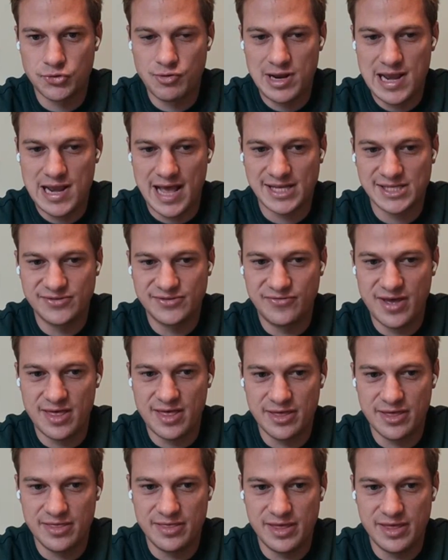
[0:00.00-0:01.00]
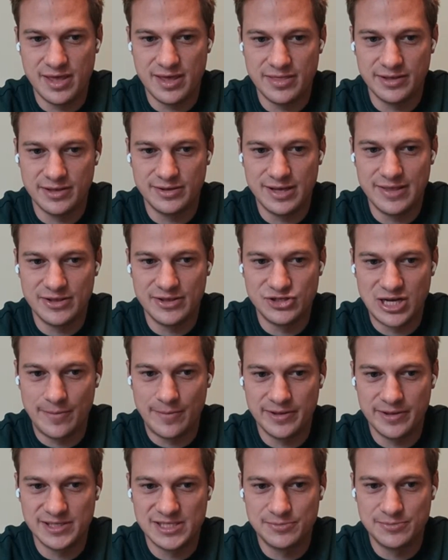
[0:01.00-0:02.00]
3 lengths fifth in the
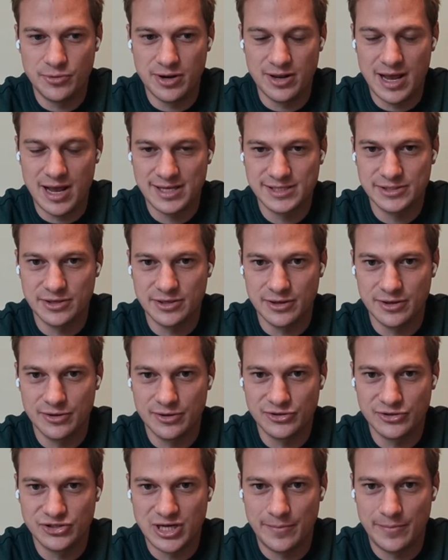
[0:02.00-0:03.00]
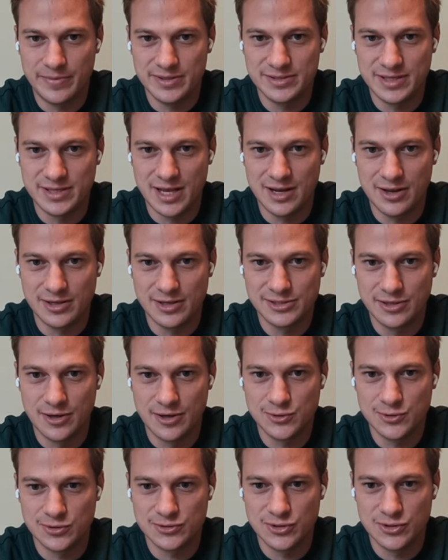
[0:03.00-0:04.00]
Champions Sprint at Ascot on Champions Day last
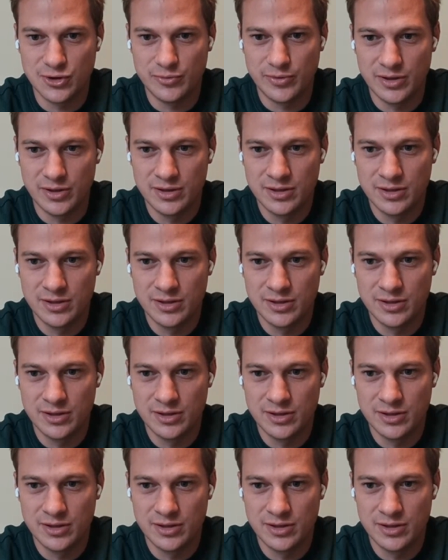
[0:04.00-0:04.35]
October.